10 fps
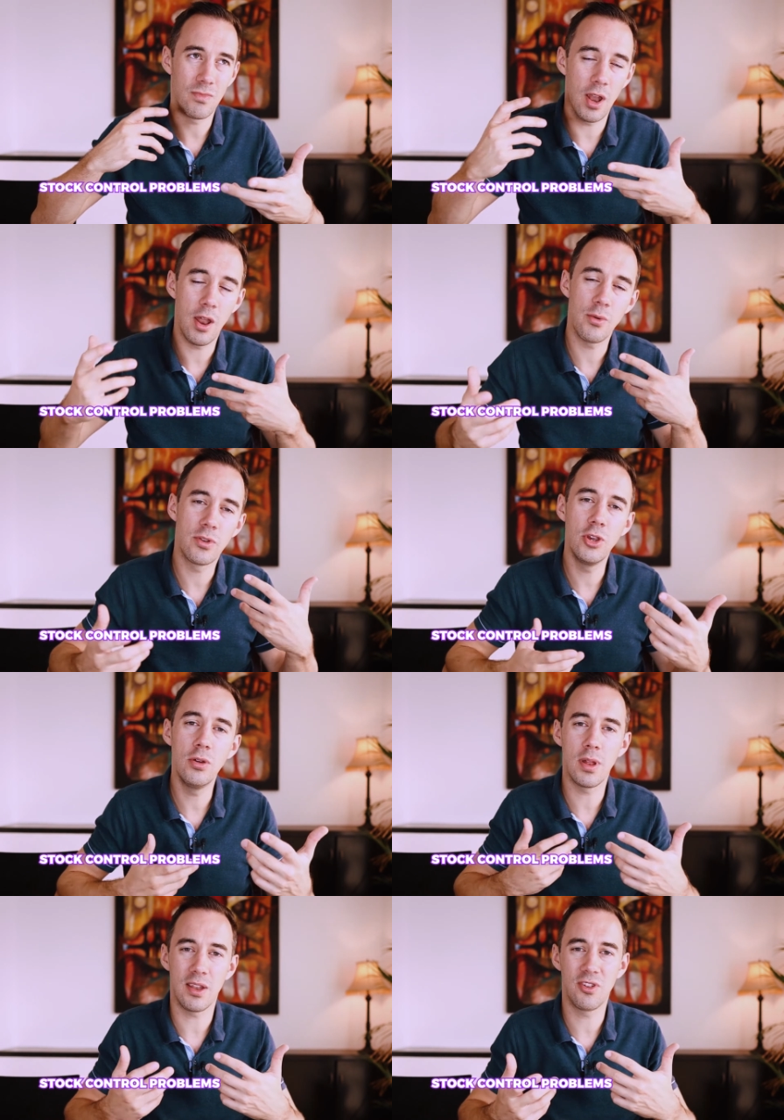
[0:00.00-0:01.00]
and I would
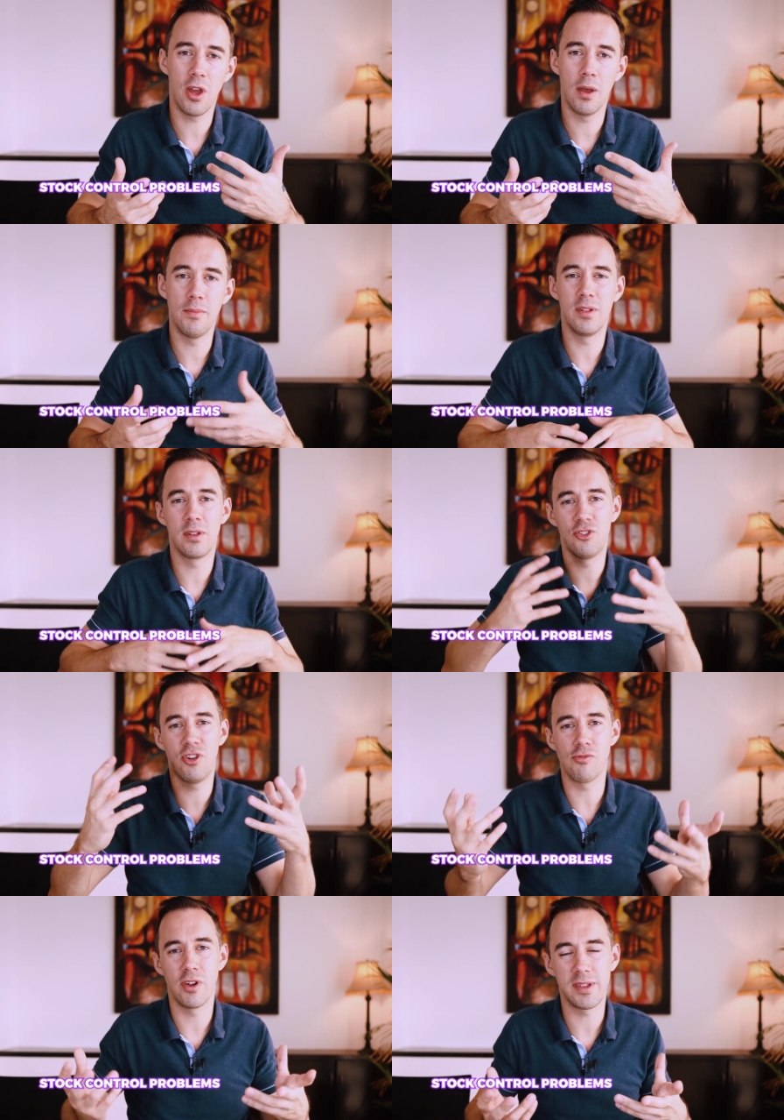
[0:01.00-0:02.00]
use that term as a
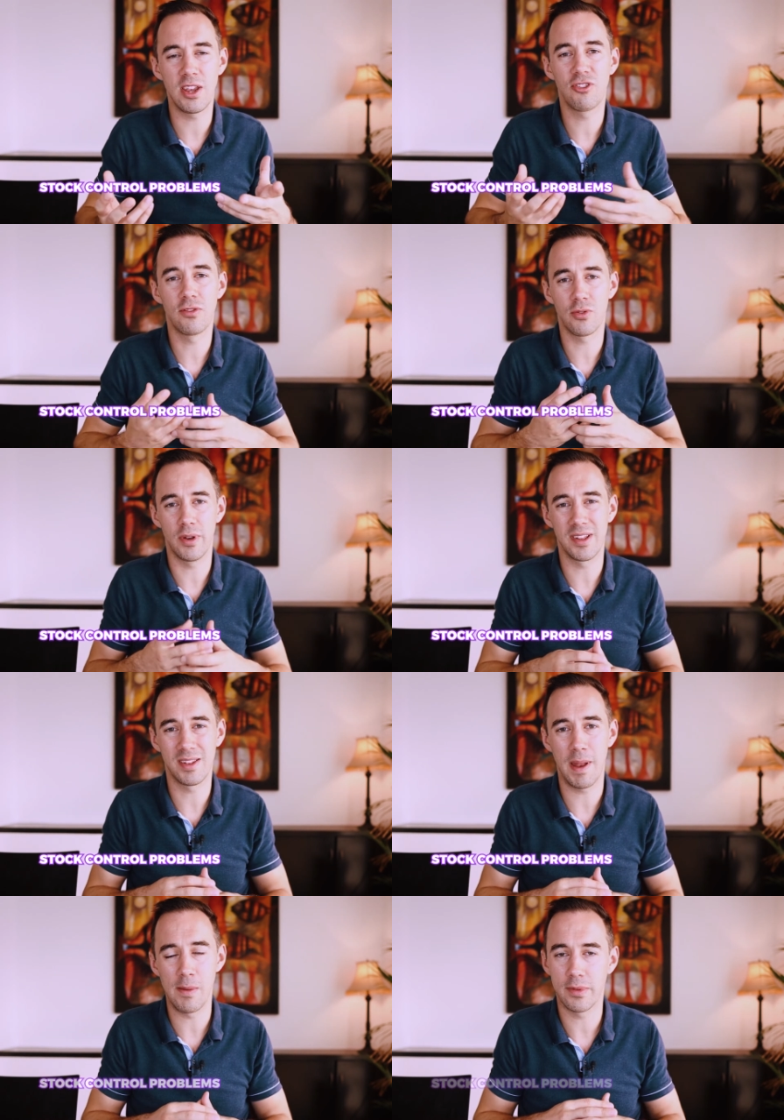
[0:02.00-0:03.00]
generalization to try and
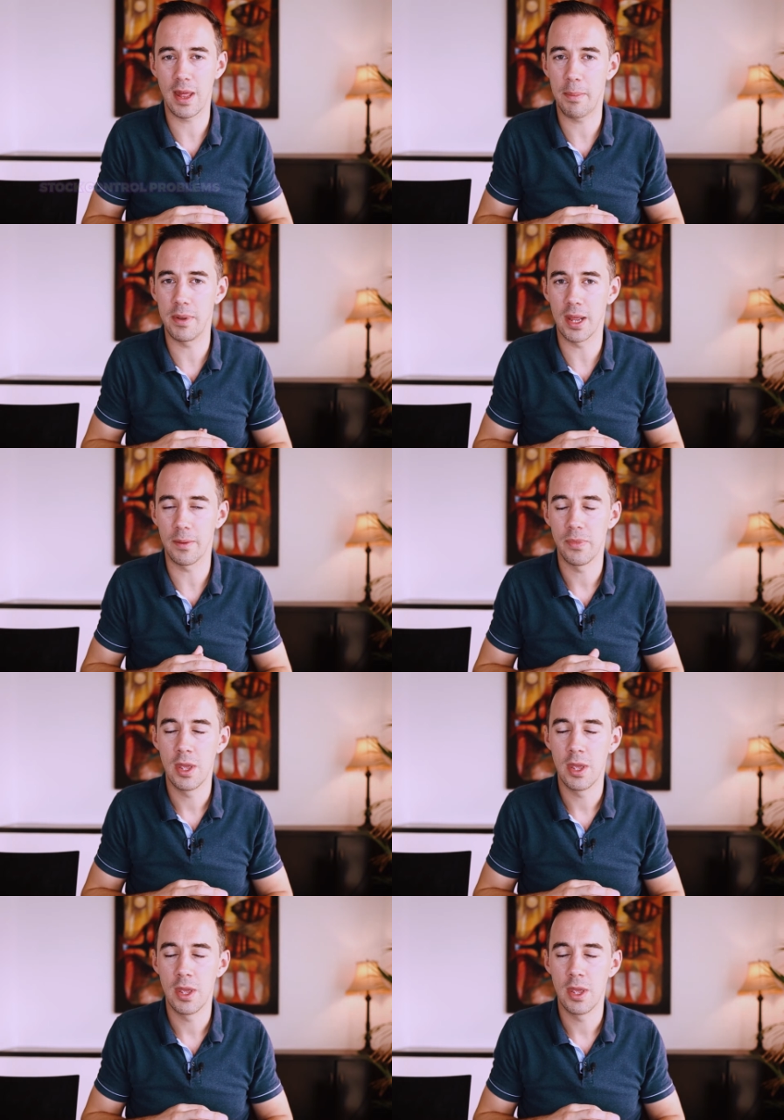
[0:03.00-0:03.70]
explain what's happening.